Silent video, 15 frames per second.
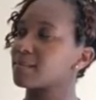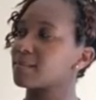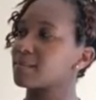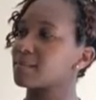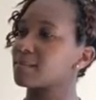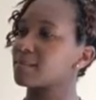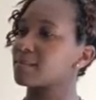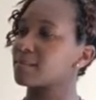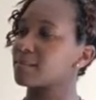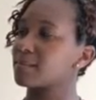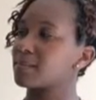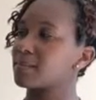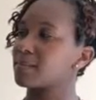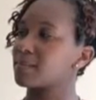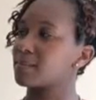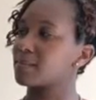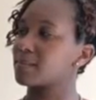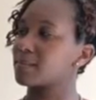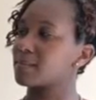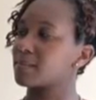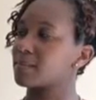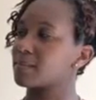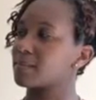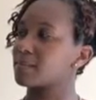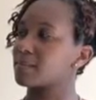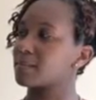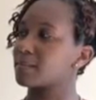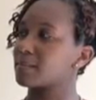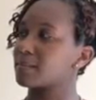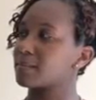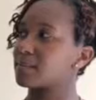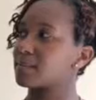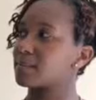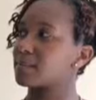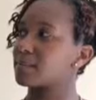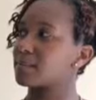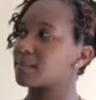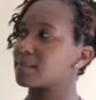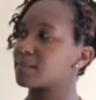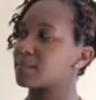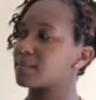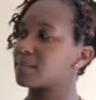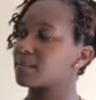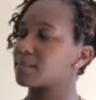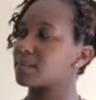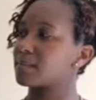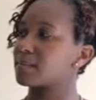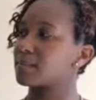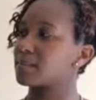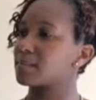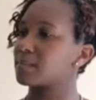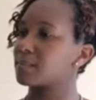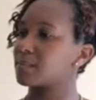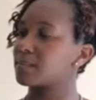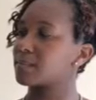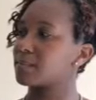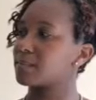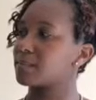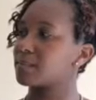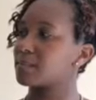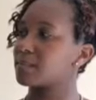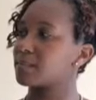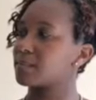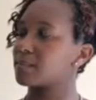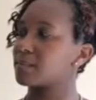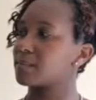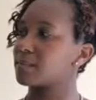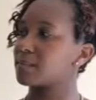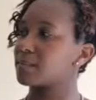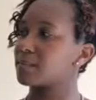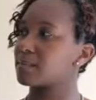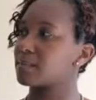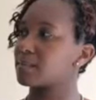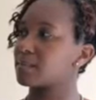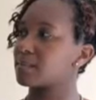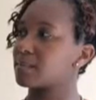(not speaking)